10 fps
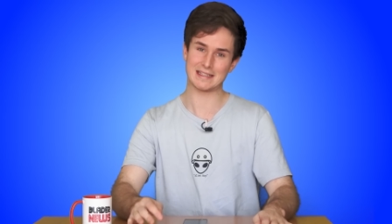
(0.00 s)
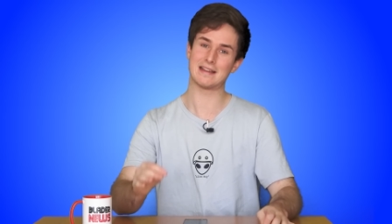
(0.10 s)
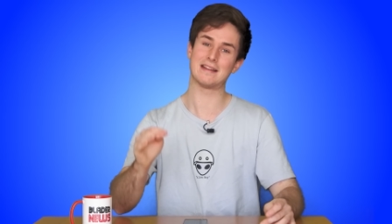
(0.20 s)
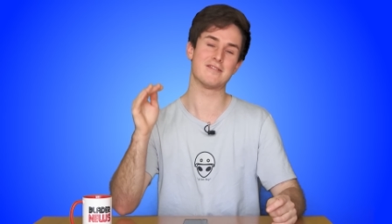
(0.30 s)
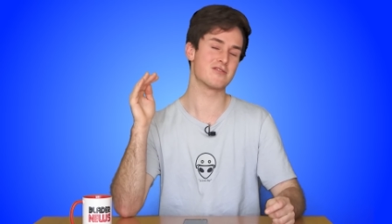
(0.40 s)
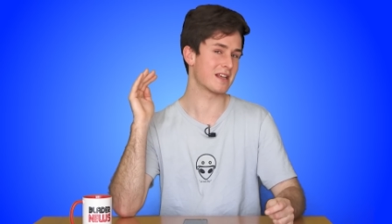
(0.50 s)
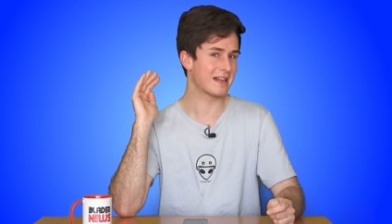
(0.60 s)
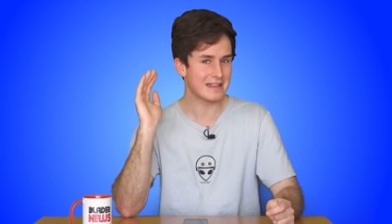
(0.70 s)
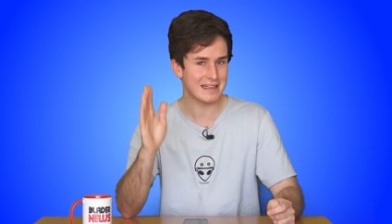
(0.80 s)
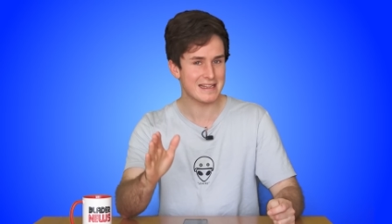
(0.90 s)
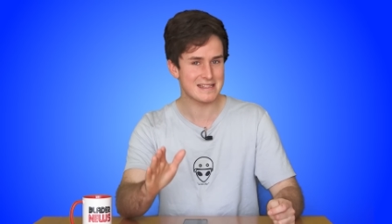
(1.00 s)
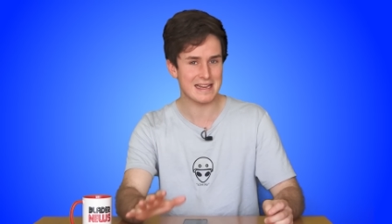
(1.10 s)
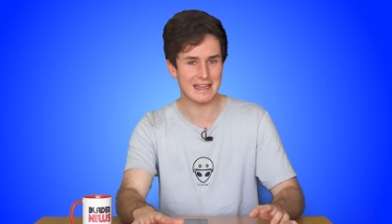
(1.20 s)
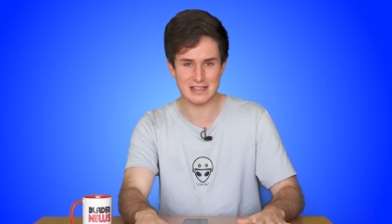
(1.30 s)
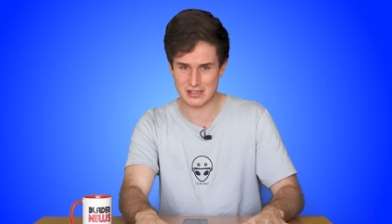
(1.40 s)
that there is a clear
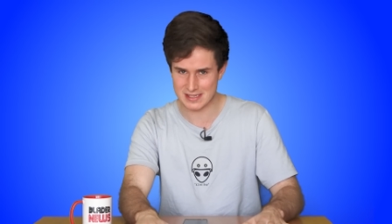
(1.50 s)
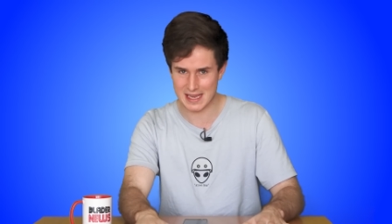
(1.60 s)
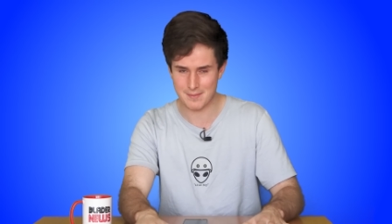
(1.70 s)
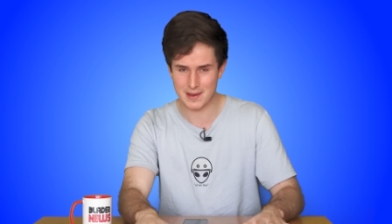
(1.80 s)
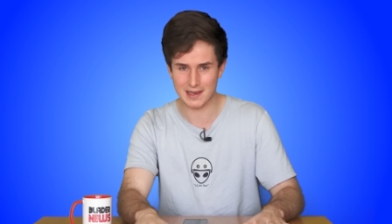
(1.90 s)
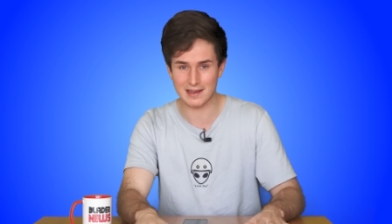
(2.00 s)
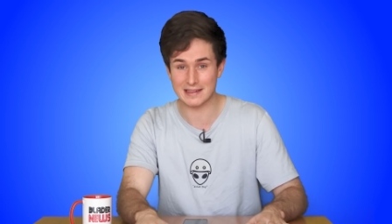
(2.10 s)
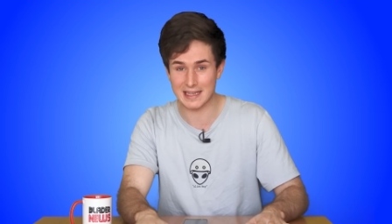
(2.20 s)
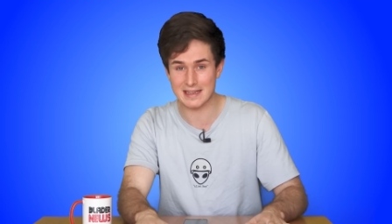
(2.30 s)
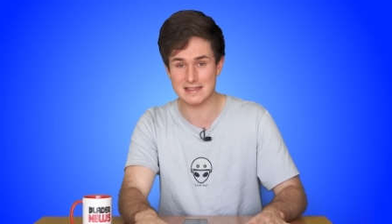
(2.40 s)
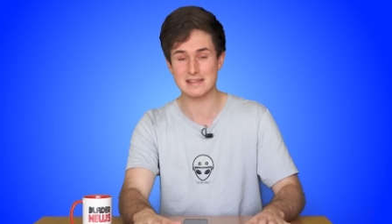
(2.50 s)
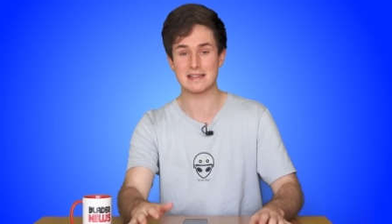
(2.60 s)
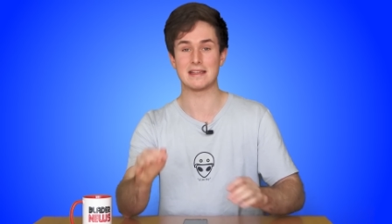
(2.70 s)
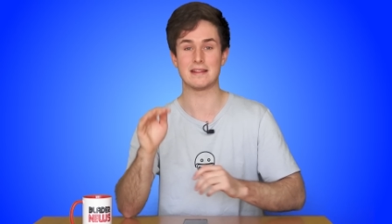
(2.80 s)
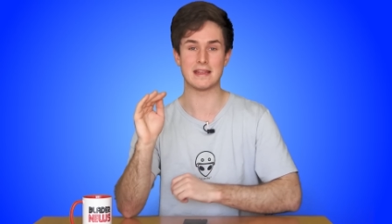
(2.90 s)
skate that just came out, and that is
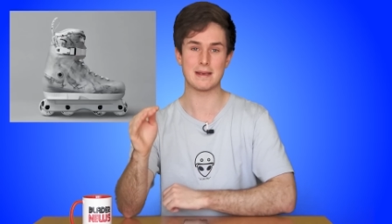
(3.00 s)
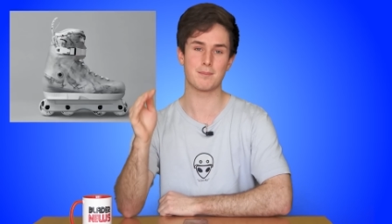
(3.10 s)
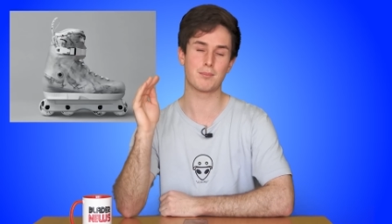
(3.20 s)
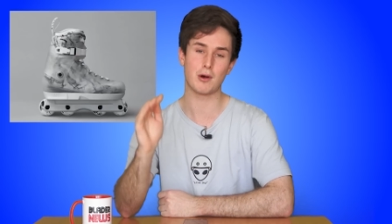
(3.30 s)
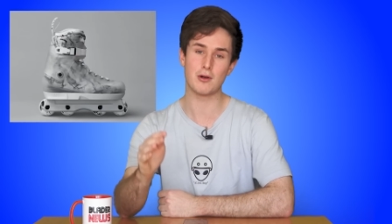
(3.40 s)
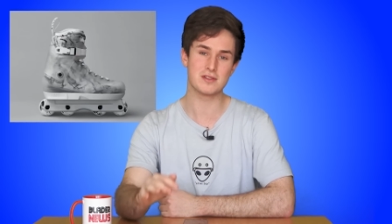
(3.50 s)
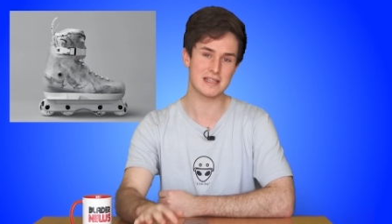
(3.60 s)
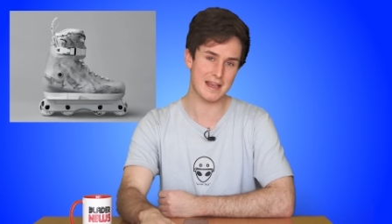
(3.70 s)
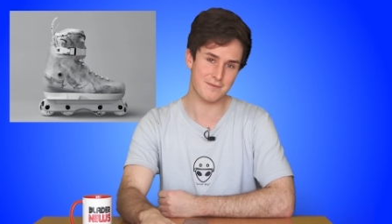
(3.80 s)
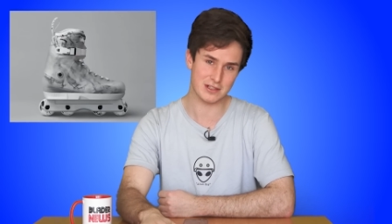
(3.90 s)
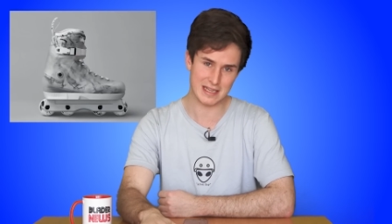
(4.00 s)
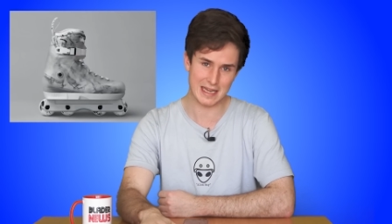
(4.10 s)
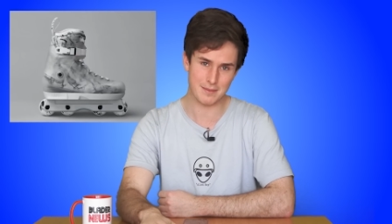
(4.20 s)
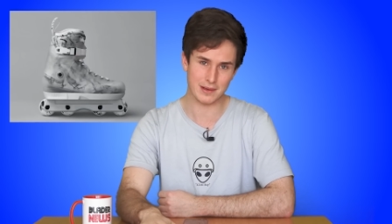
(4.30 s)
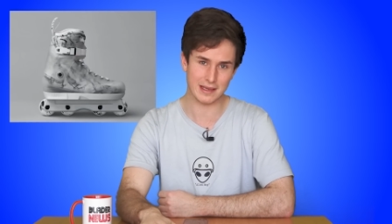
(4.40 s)
the Them Pro Skate for
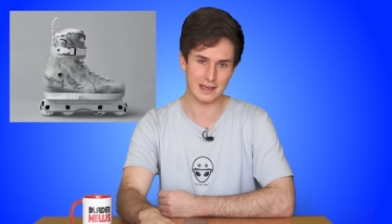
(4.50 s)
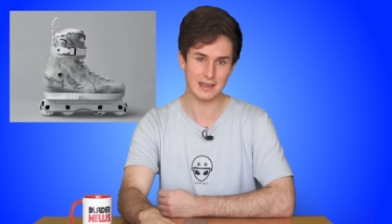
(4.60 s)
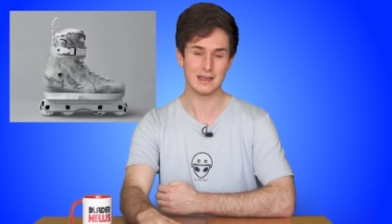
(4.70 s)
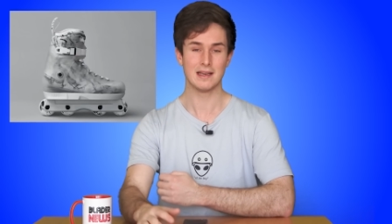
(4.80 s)
Danny Bear.